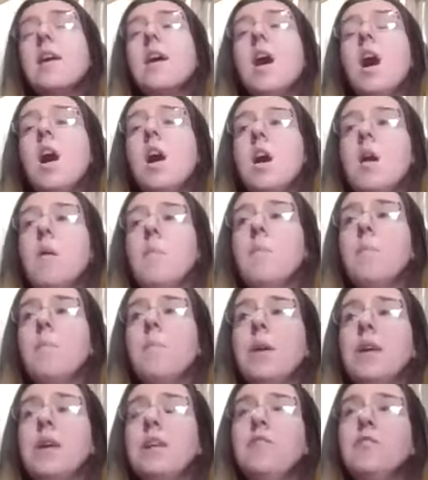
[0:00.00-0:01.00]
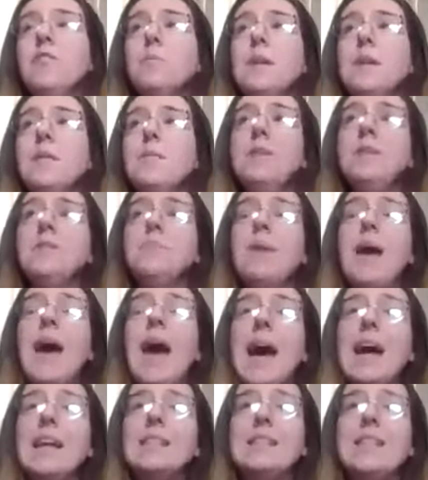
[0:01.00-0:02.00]
But if your baby is
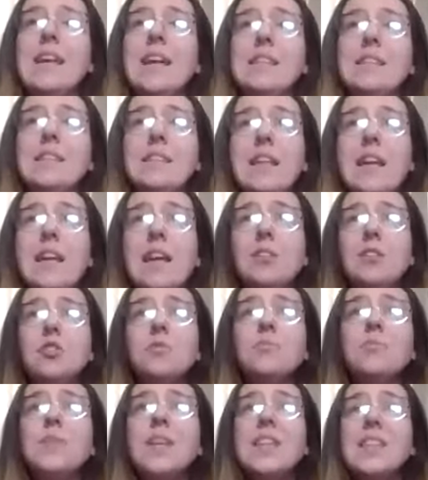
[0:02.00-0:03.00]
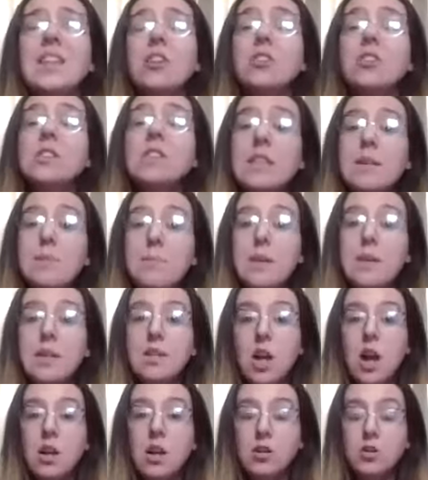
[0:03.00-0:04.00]
past that stage and they're sleeping
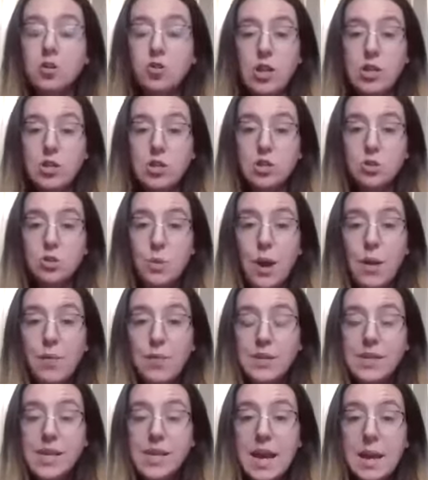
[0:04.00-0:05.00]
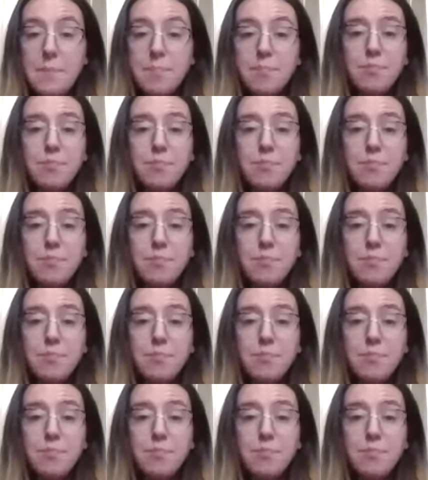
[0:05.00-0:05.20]
longer stretches throughout the day,